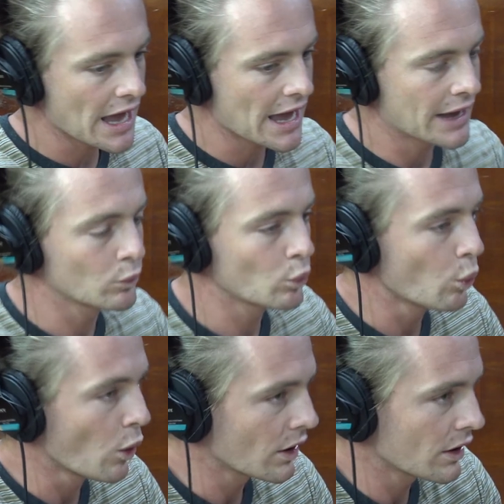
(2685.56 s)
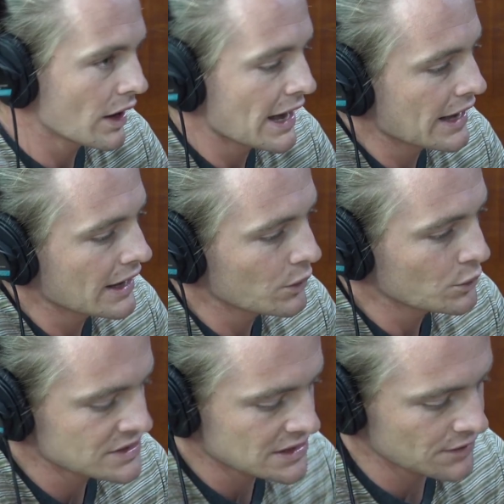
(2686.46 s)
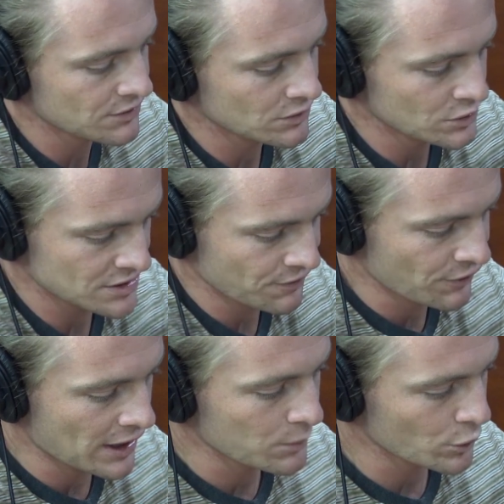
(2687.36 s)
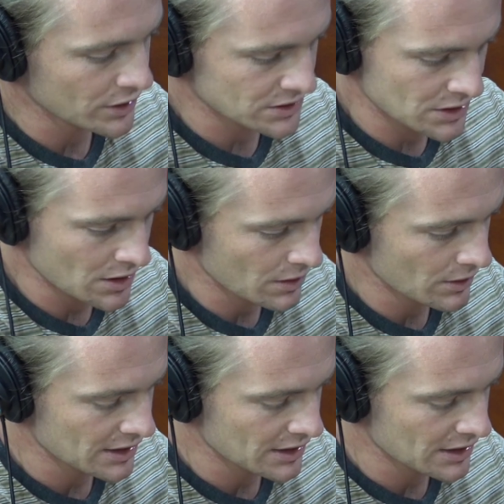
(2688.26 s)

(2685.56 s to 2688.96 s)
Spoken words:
And what I was given was a framework to go,